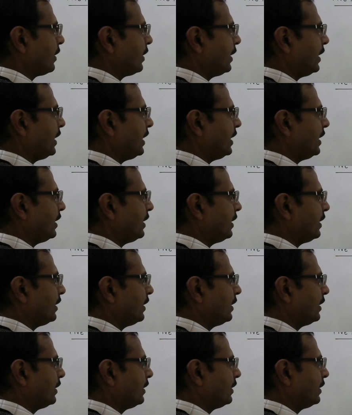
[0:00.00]

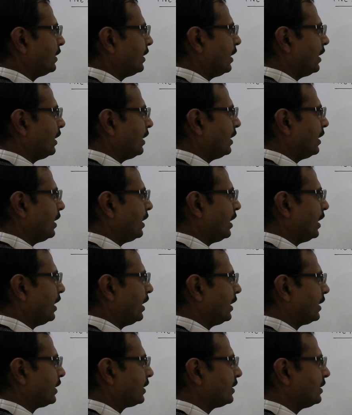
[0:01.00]
a
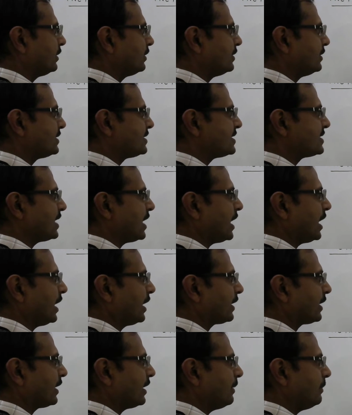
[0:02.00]
arc this is the
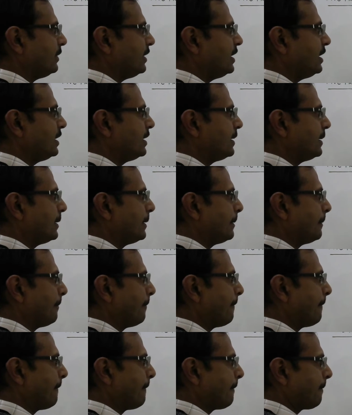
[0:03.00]
arc AB
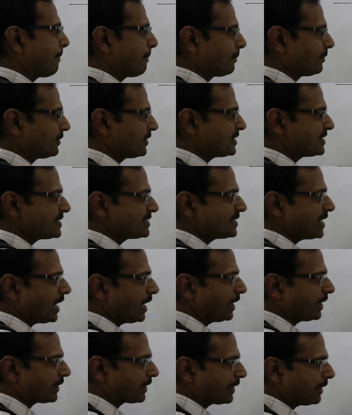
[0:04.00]
this is the
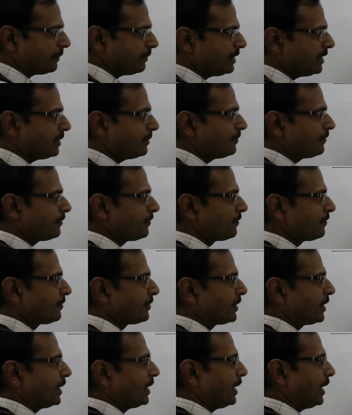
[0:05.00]
arc AB
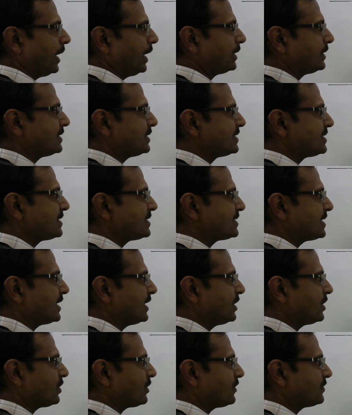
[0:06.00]
and this is the
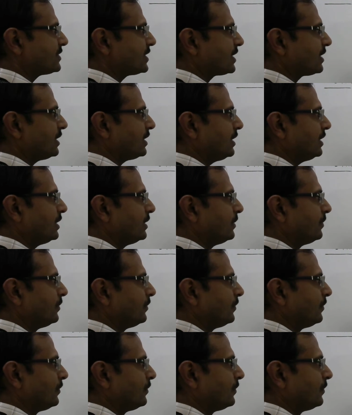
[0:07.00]
center of circle
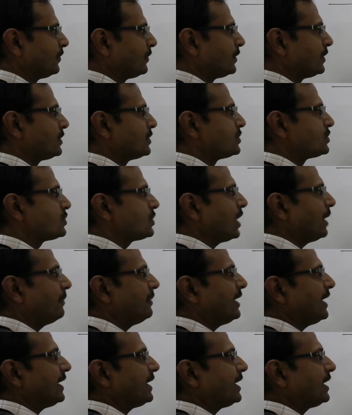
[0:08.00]
so I am
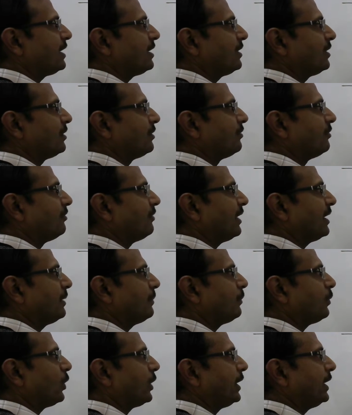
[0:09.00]
taking one
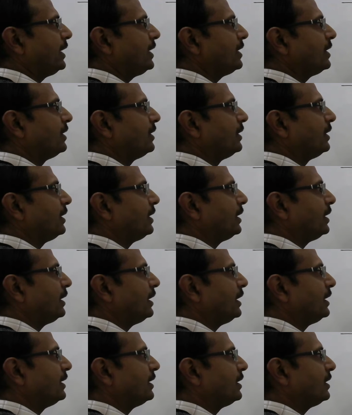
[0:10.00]
point
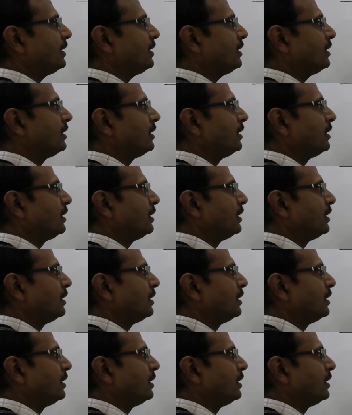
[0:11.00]
in the